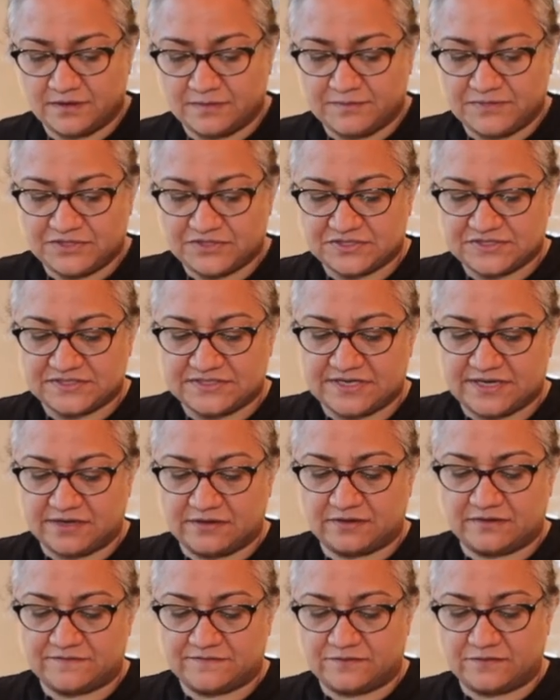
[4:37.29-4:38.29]
Let me just
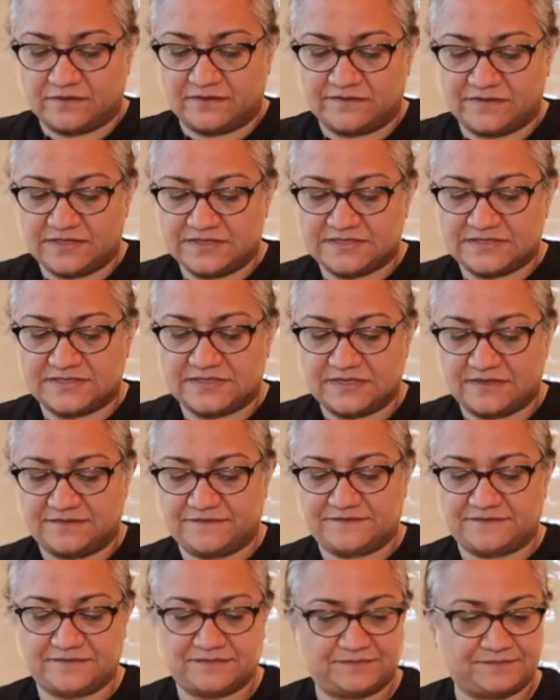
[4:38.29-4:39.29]
take off all of this
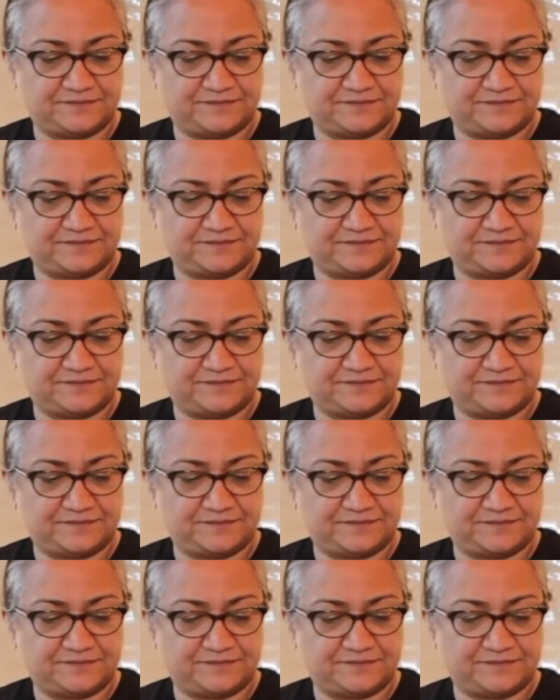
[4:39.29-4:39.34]
stuff.